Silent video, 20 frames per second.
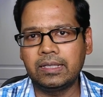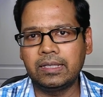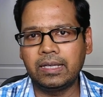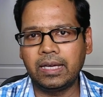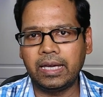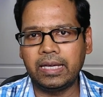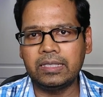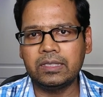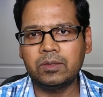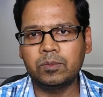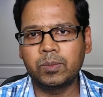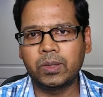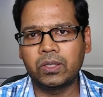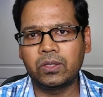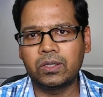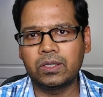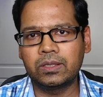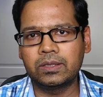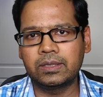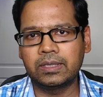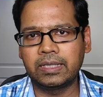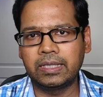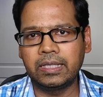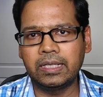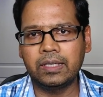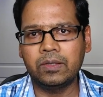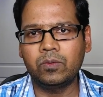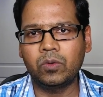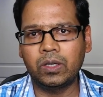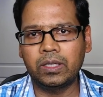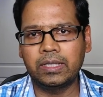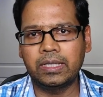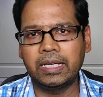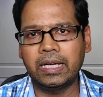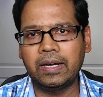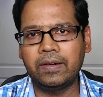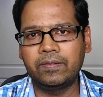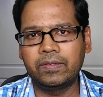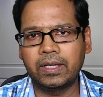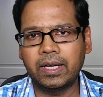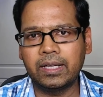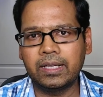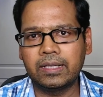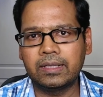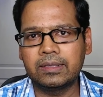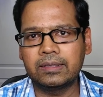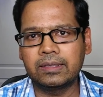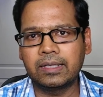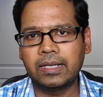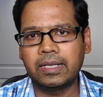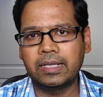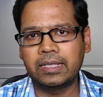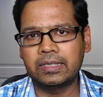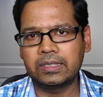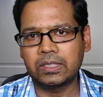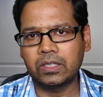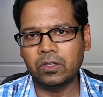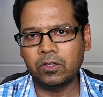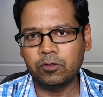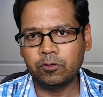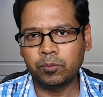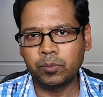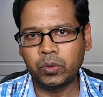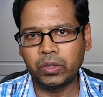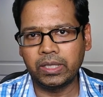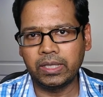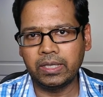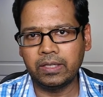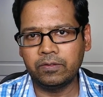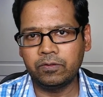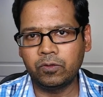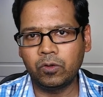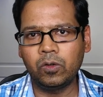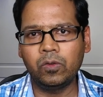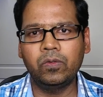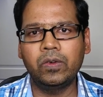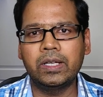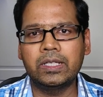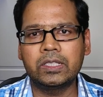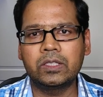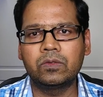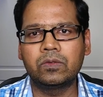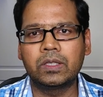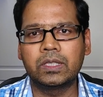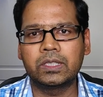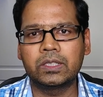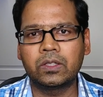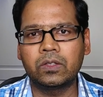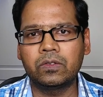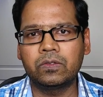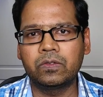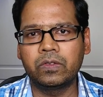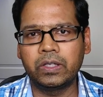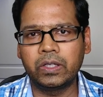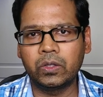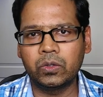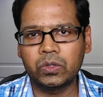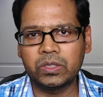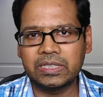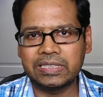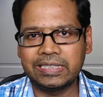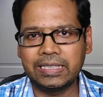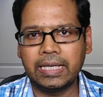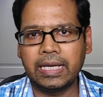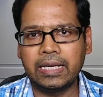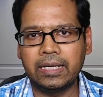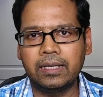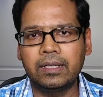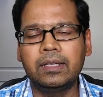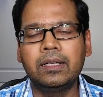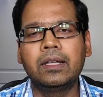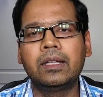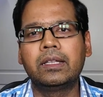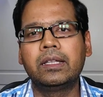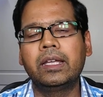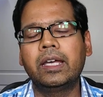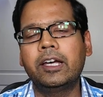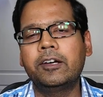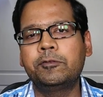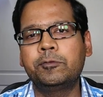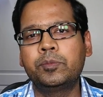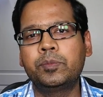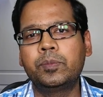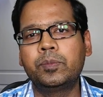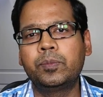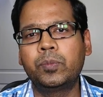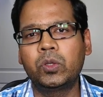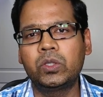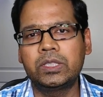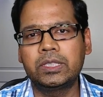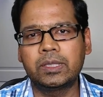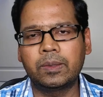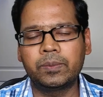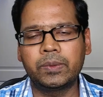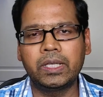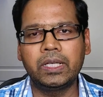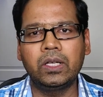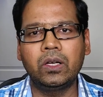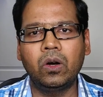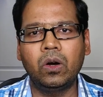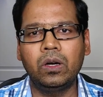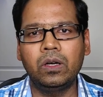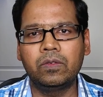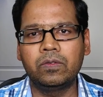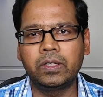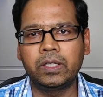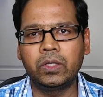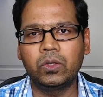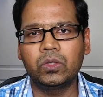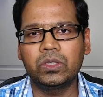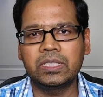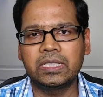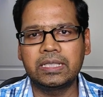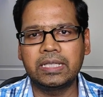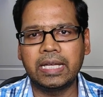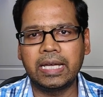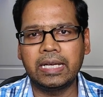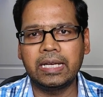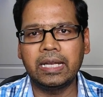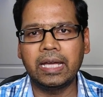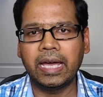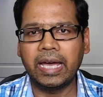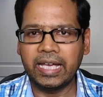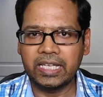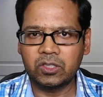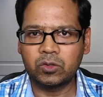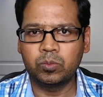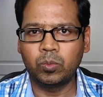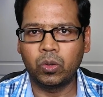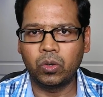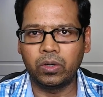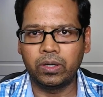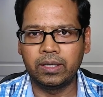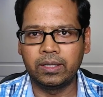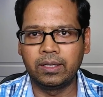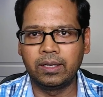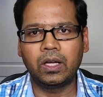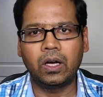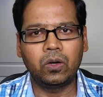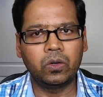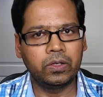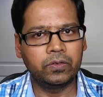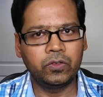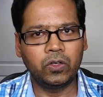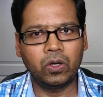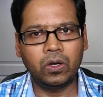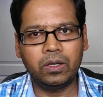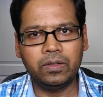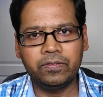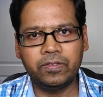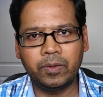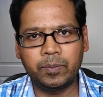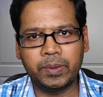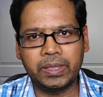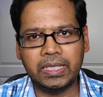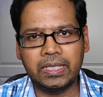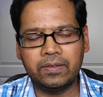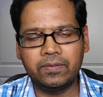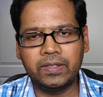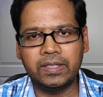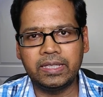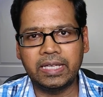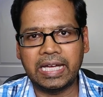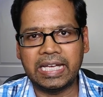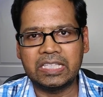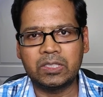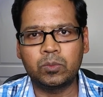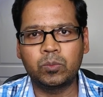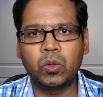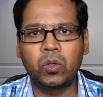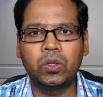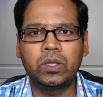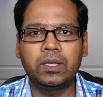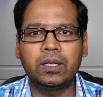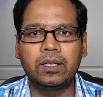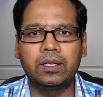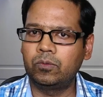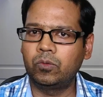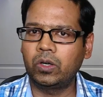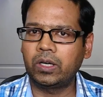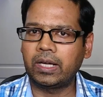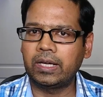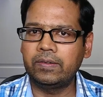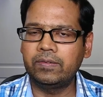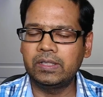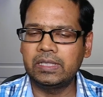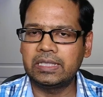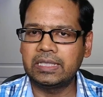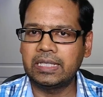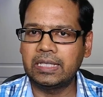interesting case because here what they have done is that instead of putting a full-fledged version of Windows 10, they have put something called Windows 10 S mode. Now, if you're not familiar with S mode, what I will